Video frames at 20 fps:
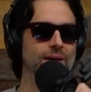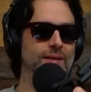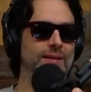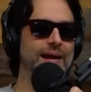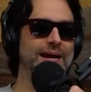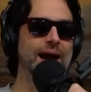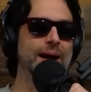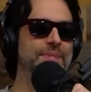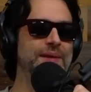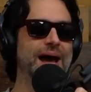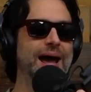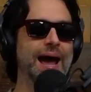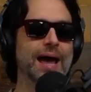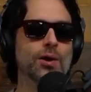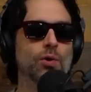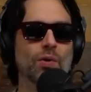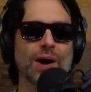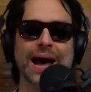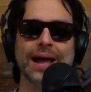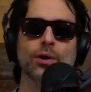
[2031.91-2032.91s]
Like I'm not. I
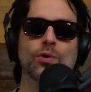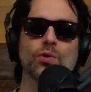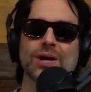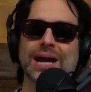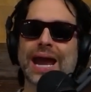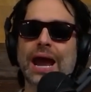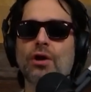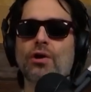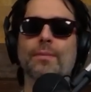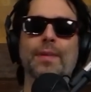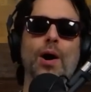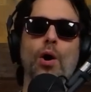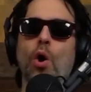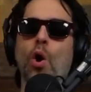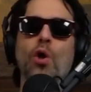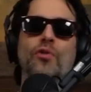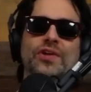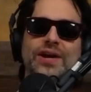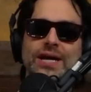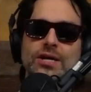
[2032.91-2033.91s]
don't. I don't care about
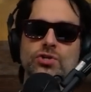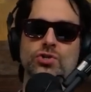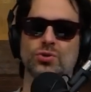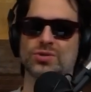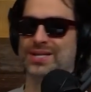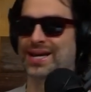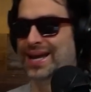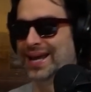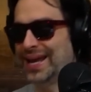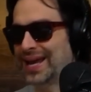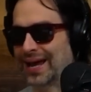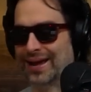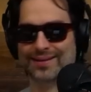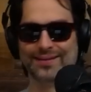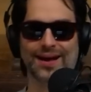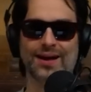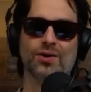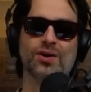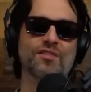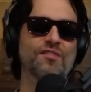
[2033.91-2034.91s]
all the issues. Eh, yeah,
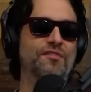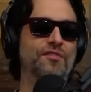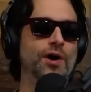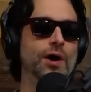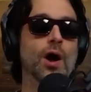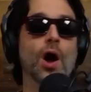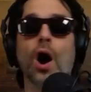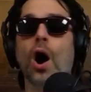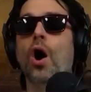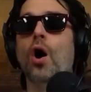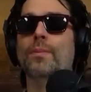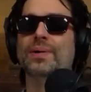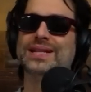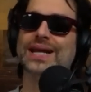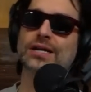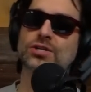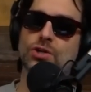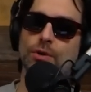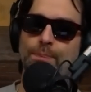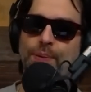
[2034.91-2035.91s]
I don't give a fuck. Oh, but
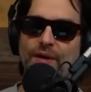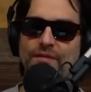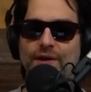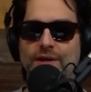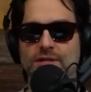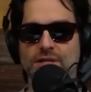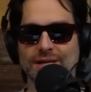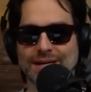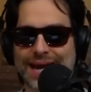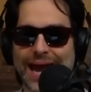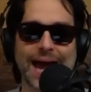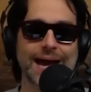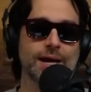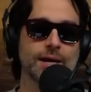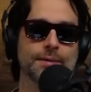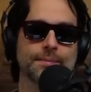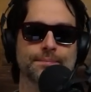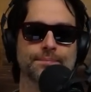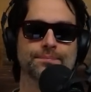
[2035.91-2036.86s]
that's your privilege, okay?